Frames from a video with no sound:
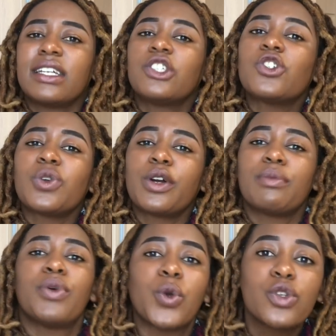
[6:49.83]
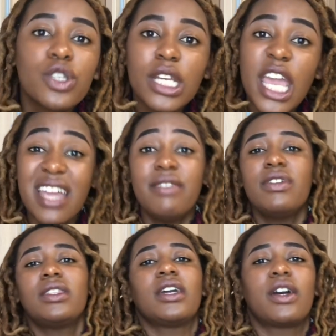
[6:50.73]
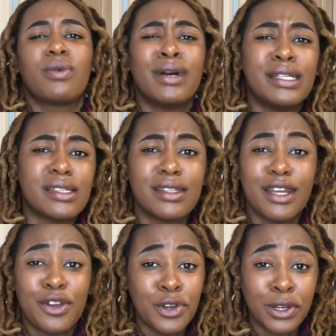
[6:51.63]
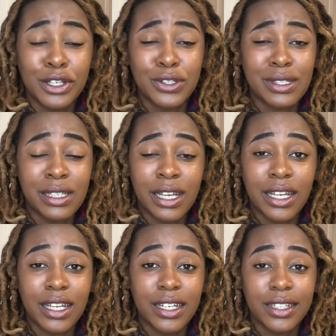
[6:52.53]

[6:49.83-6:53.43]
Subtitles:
I just don't wanna post everything at once and then y'all are just like,